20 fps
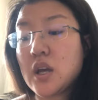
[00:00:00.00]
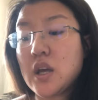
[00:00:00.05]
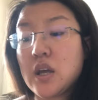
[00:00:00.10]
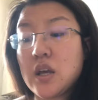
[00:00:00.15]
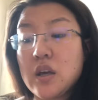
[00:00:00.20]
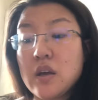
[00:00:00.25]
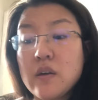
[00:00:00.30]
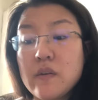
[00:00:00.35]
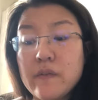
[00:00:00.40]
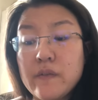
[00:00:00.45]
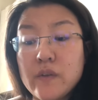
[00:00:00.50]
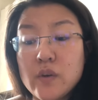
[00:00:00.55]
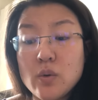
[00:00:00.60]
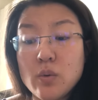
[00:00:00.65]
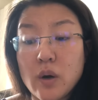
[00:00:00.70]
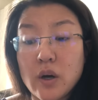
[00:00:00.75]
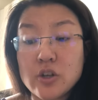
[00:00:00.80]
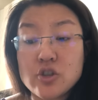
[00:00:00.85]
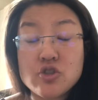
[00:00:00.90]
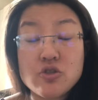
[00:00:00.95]
If you
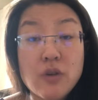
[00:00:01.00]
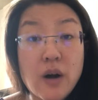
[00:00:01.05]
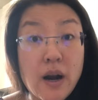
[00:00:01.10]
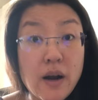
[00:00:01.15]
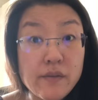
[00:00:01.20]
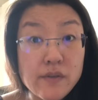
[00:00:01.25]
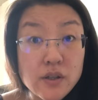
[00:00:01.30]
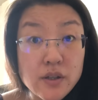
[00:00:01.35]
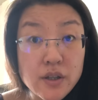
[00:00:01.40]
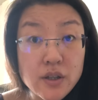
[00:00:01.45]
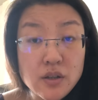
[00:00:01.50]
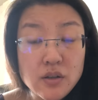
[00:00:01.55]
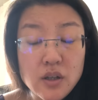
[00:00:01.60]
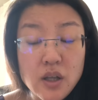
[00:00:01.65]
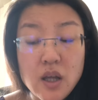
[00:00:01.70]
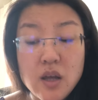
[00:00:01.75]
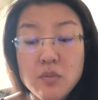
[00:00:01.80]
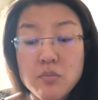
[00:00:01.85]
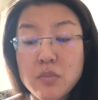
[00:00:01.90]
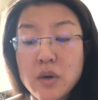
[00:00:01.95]
are traveling,
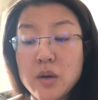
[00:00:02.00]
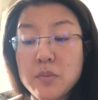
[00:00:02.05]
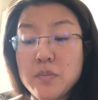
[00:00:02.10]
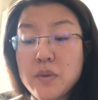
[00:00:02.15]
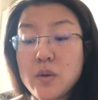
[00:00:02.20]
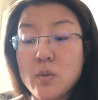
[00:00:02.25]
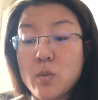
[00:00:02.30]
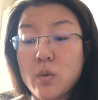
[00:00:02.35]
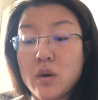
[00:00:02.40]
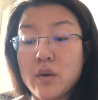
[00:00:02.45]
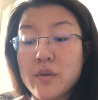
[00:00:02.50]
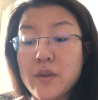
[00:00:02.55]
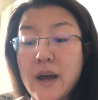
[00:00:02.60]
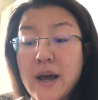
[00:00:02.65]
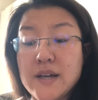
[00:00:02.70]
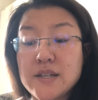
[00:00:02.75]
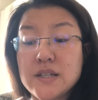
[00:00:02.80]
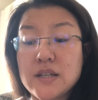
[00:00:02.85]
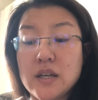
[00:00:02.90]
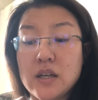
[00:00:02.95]
it might be worth
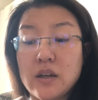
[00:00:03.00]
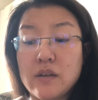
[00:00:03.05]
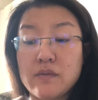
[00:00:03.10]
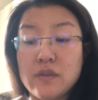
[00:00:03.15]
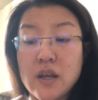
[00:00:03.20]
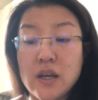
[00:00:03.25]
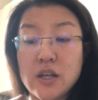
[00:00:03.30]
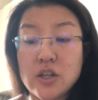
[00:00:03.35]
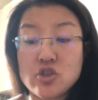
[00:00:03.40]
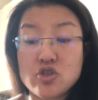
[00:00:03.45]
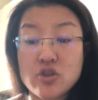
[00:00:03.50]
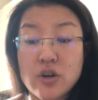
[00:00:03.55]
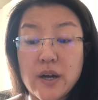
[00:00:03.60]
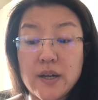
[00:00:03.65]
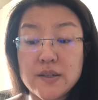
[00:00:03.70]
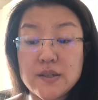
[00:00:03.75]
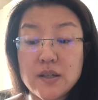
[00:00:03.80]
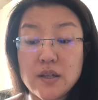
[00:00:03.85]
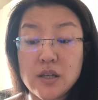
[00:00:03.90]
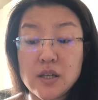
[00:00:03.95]
asking if they can
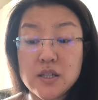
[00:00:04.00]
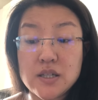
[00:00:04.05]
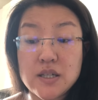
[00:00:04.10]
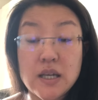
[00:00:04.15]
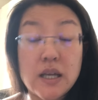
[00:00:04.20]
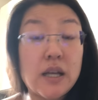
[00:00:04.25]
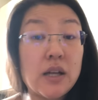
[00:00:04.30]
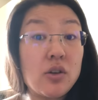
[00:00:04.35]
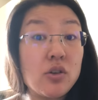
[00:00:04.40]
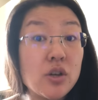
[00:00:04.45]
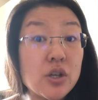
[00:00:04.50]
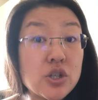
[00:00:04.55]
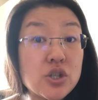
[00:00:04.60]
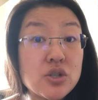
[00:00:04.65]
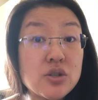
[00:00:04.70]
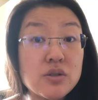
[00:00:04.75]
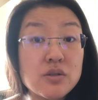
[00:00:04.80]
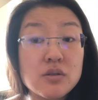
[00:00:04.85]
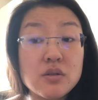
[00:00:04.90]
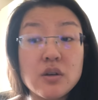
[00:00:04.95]
translate it to
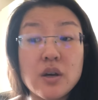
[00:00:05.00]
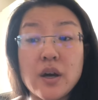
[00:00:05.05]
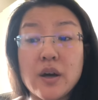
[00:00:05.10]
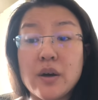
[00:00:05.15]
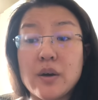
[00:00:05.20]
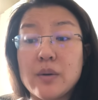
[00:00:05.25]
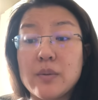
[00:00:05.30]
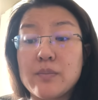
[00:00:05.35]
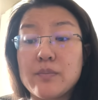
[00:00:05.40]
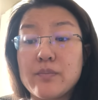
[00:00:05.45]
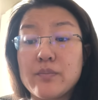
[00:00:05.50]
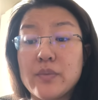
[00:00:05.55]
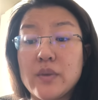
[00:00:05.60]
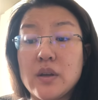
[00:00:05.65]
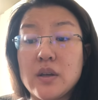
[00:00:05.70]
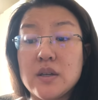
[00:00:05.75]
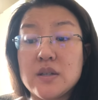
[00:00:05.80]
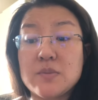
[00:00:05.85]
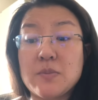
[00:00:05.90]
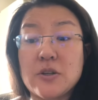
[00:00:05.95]
English,
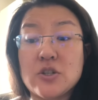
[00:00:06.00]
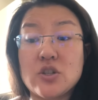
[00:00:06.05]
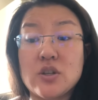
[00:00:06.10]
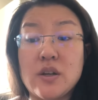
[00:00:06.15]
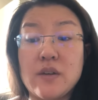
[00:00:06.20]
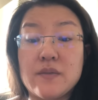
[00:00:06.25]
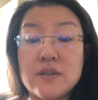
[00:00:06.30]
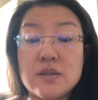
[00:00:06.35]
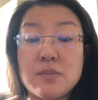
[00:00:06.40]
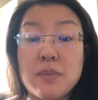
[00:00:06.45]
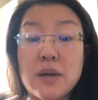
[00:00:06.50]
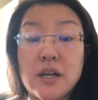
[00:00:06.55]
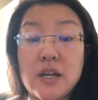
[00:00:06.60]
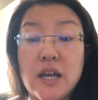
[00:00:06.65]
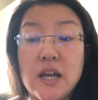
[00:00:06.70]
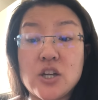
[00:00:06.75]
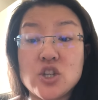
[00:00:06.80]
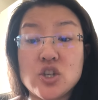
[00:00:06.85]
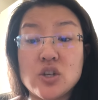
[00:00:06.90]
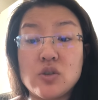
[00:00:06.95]
especially if it's a
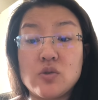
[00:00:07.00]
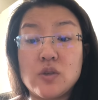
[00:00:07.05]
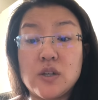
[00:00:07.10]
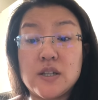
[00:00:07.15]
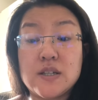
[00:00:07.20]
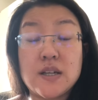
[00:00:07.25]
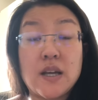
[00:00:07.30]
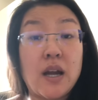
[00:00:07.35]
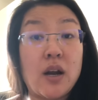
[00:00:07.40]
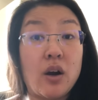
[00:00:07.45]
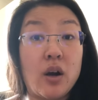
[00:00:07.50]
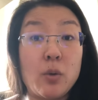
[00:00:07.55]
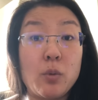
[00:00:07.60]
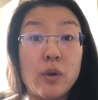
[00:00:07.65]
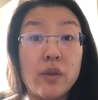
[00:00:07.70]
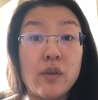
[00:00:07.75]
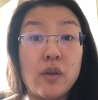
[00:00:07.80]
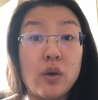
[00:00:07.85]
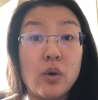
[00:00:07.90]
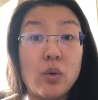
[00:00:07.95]
medication you need to carry
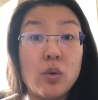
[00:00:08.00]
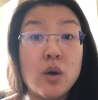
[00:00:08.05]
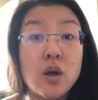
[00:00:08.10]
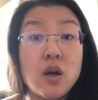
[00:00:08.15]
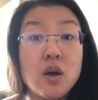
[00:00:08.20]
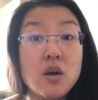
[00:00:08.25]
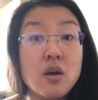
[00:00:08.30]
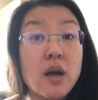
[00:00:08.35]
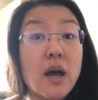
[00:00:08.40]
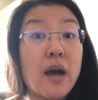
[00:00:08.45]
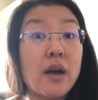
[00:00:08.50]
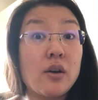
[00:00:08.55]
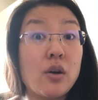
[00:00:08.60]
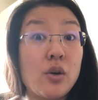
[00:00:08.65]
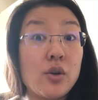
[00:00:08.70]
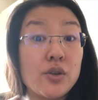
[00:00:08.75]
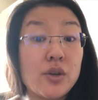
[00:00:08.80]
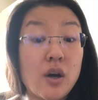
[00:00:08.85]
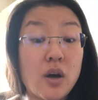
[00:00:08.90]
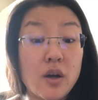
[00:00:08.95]
with you at
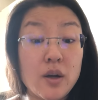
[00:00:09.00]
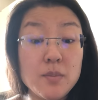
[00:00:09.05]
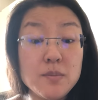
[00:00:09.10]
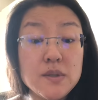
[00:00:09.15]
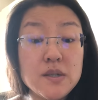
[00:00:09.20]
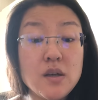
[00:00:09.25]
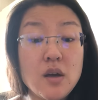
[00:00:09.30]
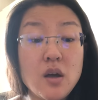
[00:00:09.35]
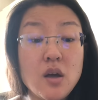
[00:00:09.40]
all times.